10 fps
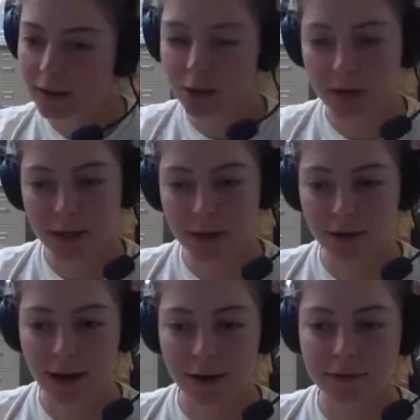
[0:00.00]
Could I
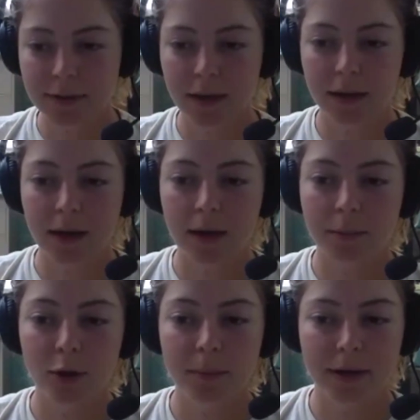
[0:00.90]
graft
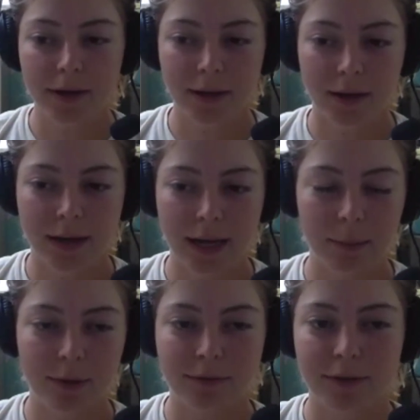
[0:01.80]
a mulberry on
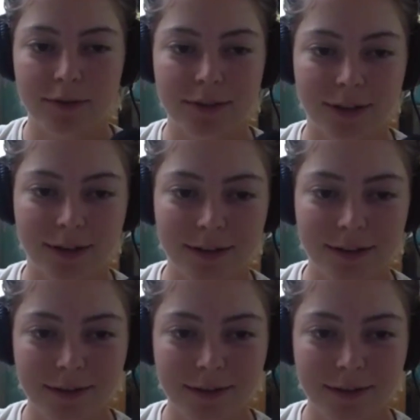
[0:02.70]
apple rootstock?